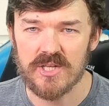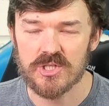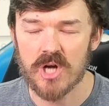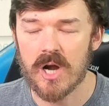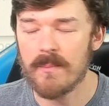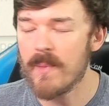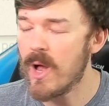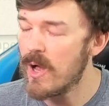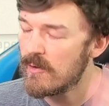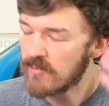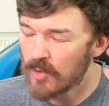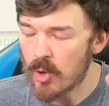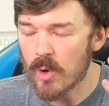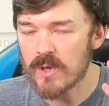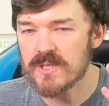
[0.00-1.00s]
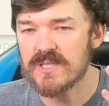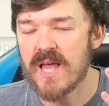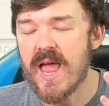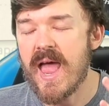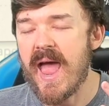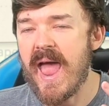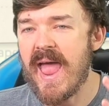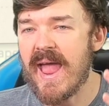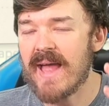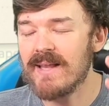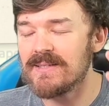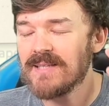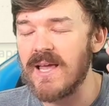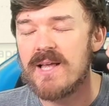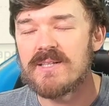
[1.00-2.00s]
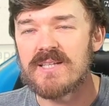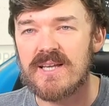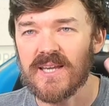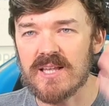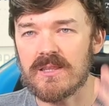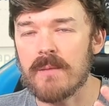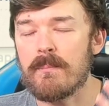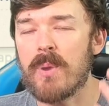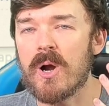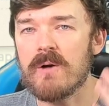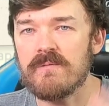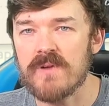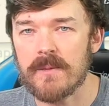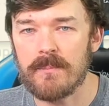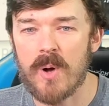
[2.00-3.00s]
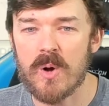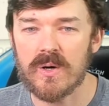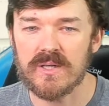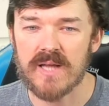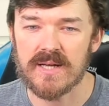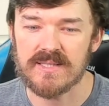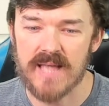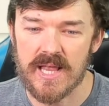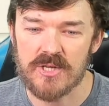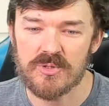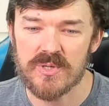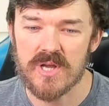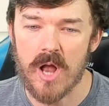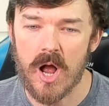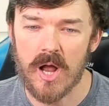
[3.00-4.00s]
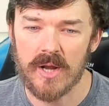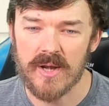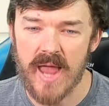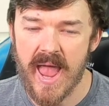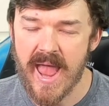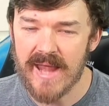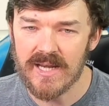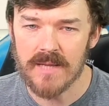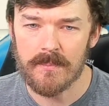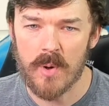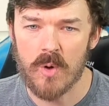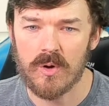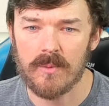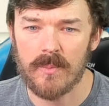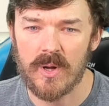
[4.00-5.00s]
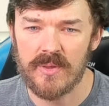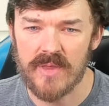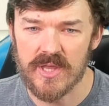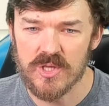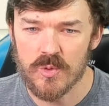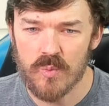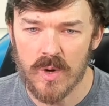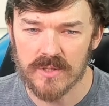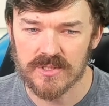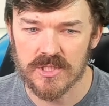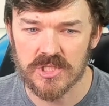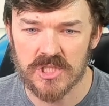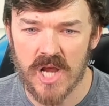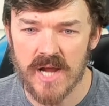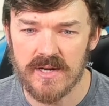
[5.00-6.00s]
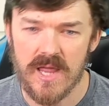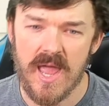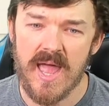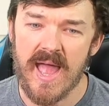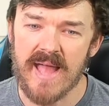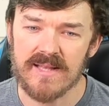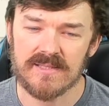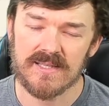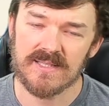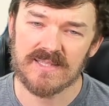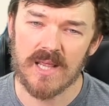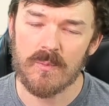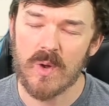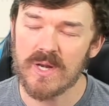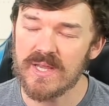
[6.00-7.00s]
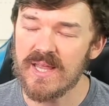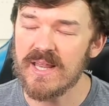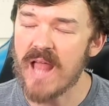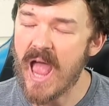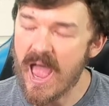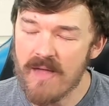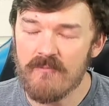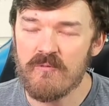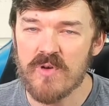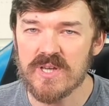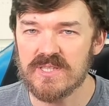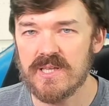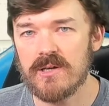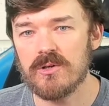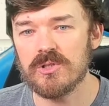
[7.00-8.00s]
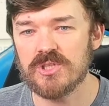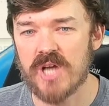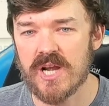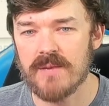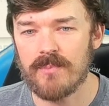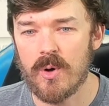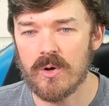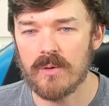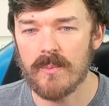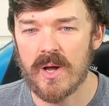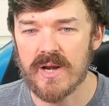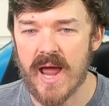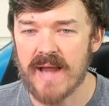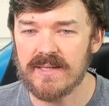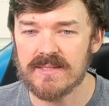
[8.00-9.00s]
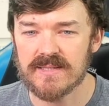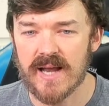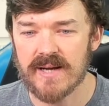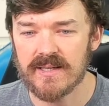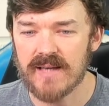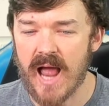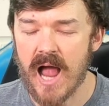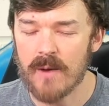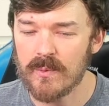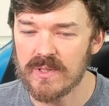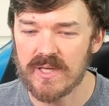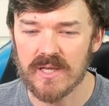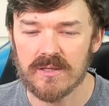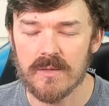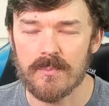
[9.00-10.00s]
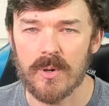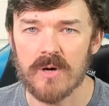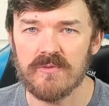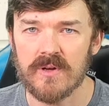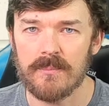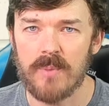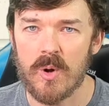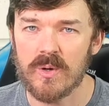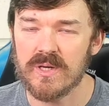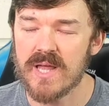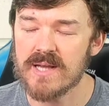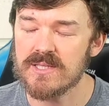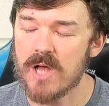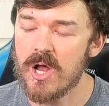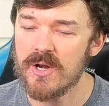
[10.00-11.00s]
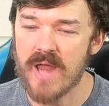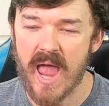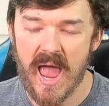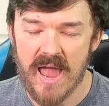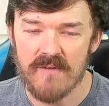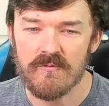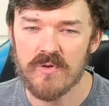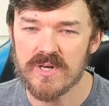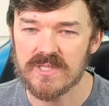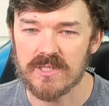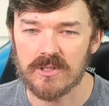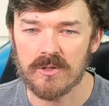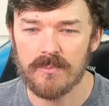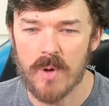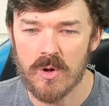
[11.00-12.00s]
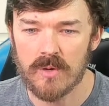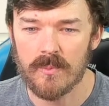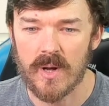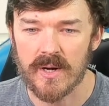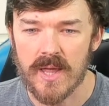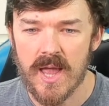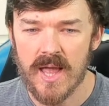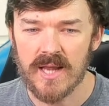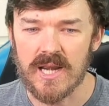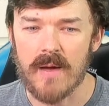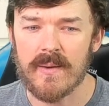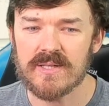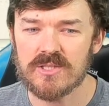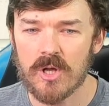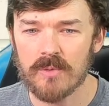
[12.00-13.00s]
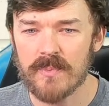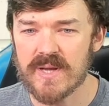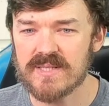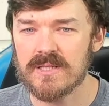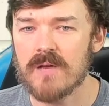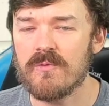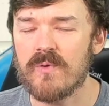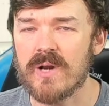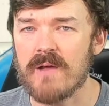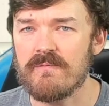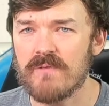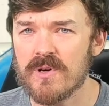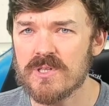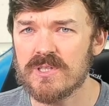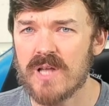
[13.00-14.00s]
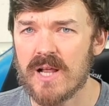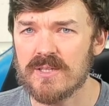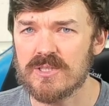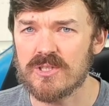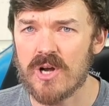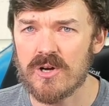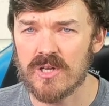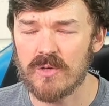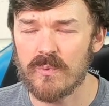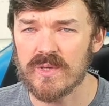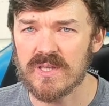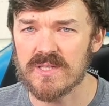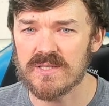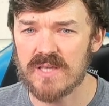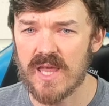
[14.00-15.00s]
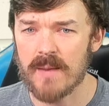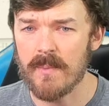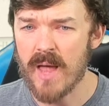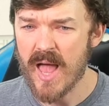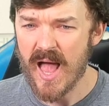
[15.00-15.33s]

charm, of course, and to get the perfect Pokedex entry on any Pokemon that you want to shine. And since I want to get every single shiny Pokemon, I decided I would get the perfect Pokedex on every single Pokemon. Now, I told myself when I first got started with this game,